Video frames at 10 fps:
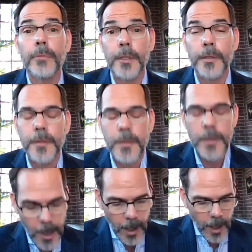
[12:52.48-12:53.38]
produce.
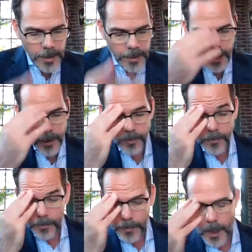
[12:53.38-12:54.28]

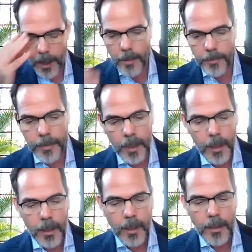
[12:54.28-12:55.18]
So um,
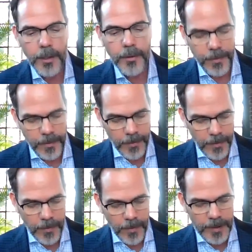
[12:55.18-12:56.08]
the,
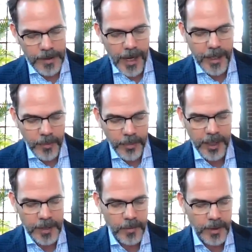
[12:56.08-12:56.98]
the second
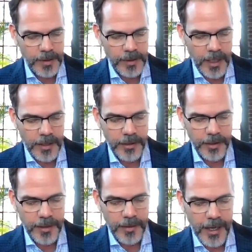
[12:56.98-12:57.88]
piece was
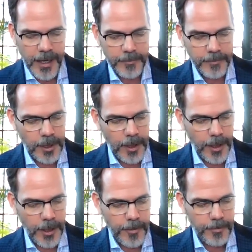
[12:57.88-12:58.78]
essentially that
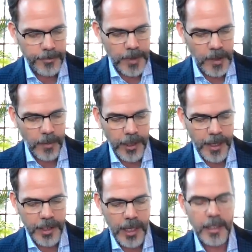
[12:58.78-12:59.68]
um,
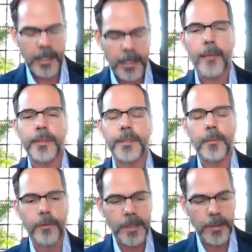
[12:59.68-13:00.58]
supply chain
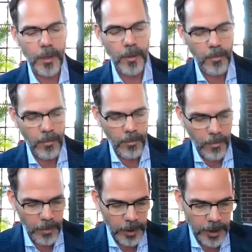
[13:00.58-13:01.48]
capitalism was
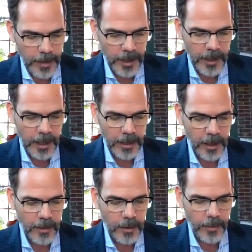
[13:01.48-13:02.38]

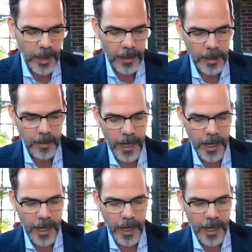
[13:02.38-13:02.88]
limiting the bargaining